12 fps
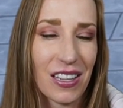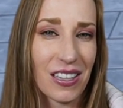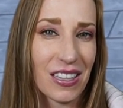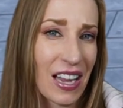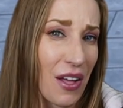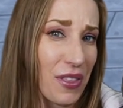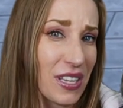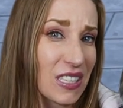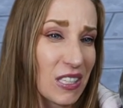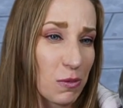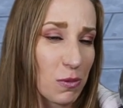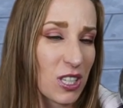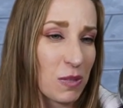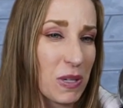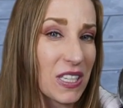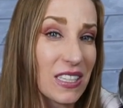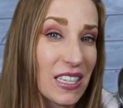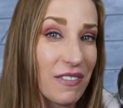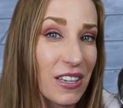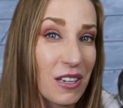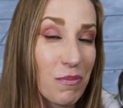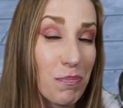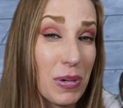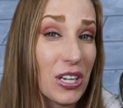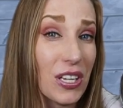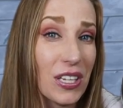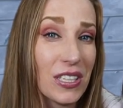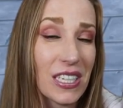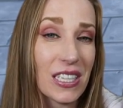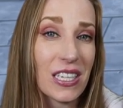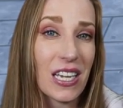now this specific build,